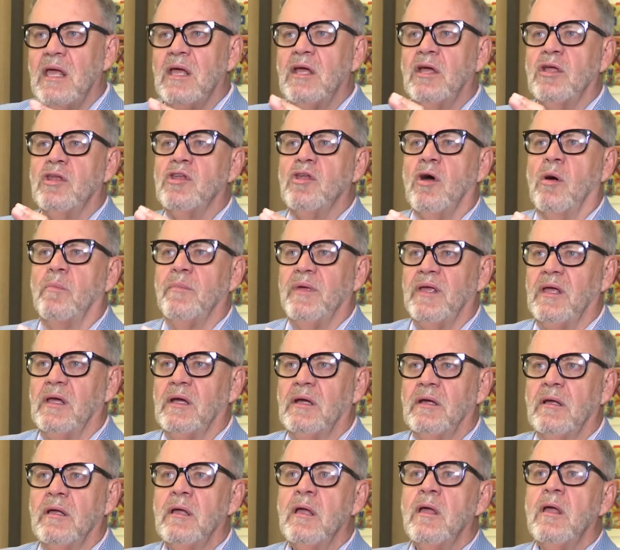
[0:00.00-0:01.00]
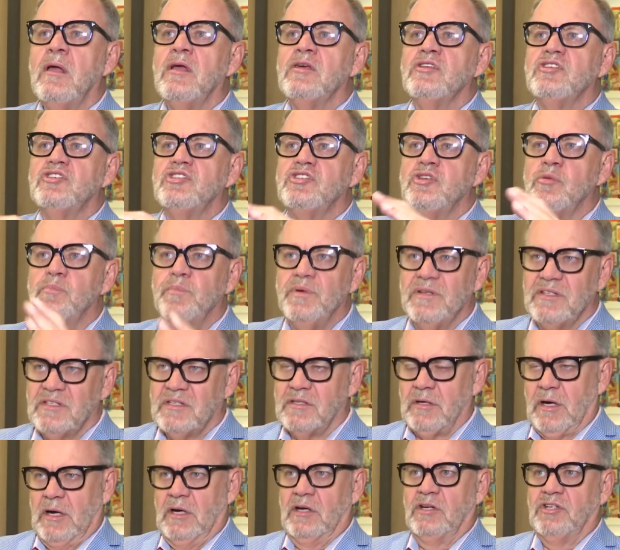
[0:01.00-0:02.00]
economic
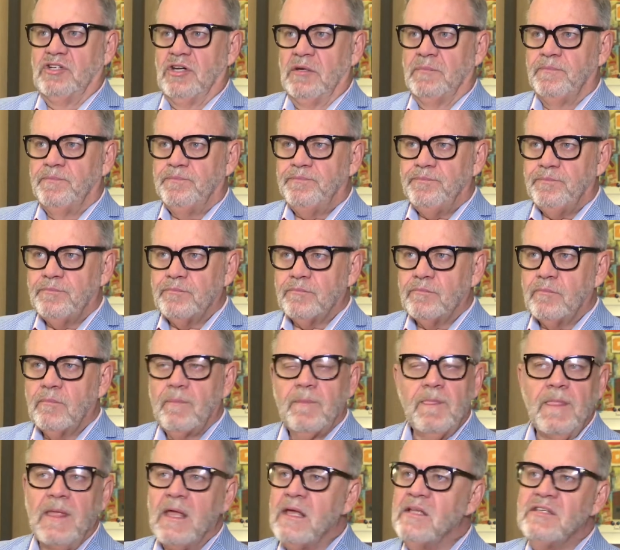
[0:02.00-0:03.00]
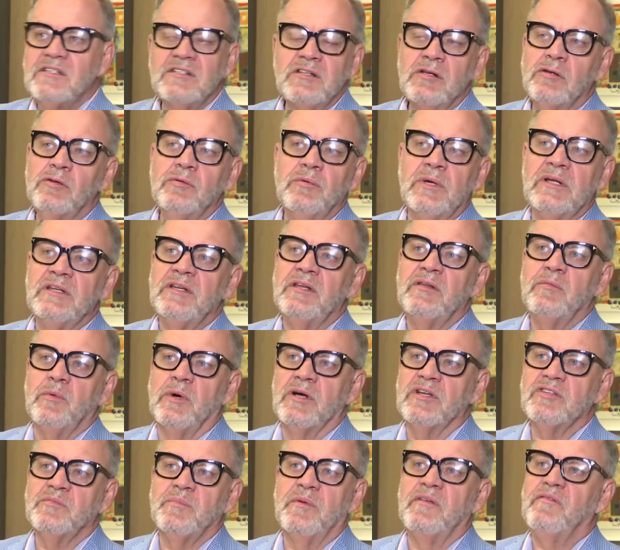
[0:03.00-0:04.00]
superstructure is still what it
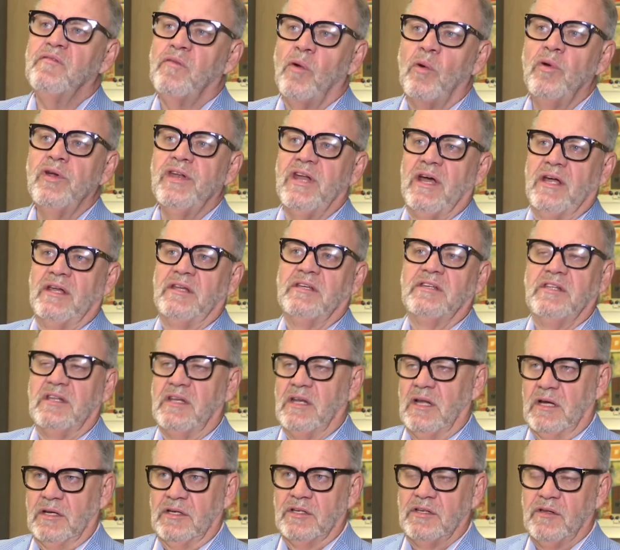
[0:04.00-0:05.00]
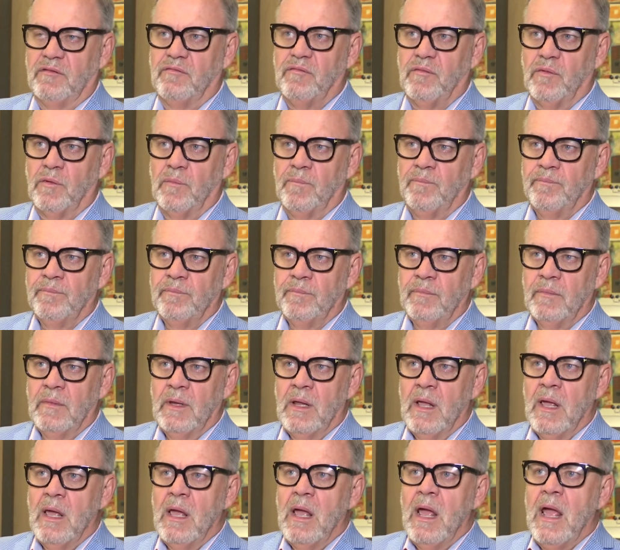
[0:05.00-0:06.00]
was before 1994.
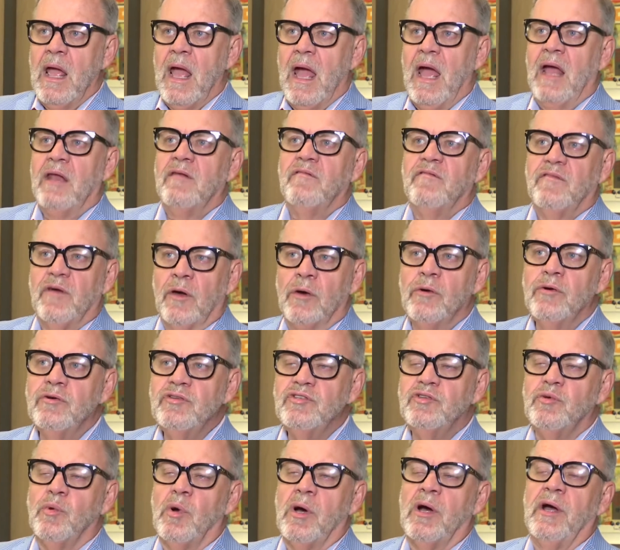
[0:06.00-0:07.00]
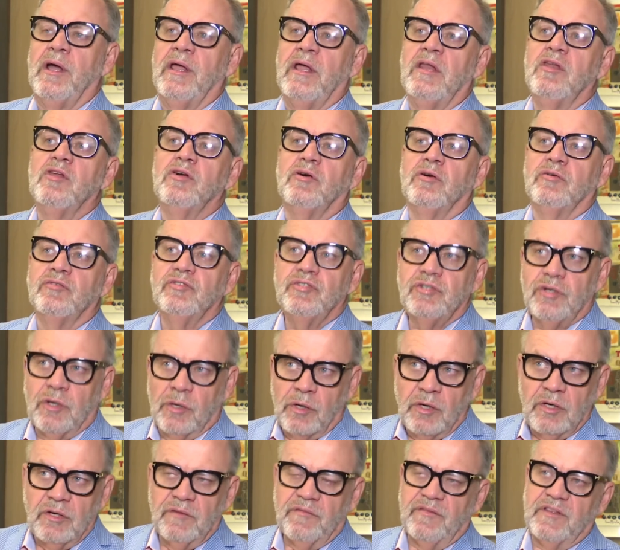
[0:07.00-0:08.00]
And those who are in
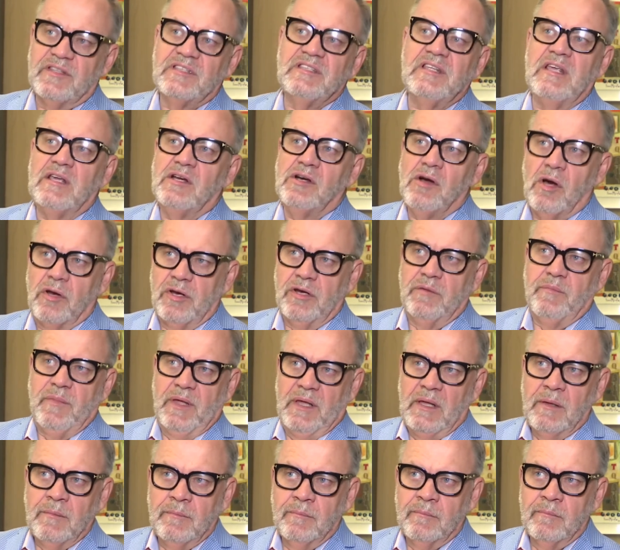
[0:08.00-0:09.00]
control of this economy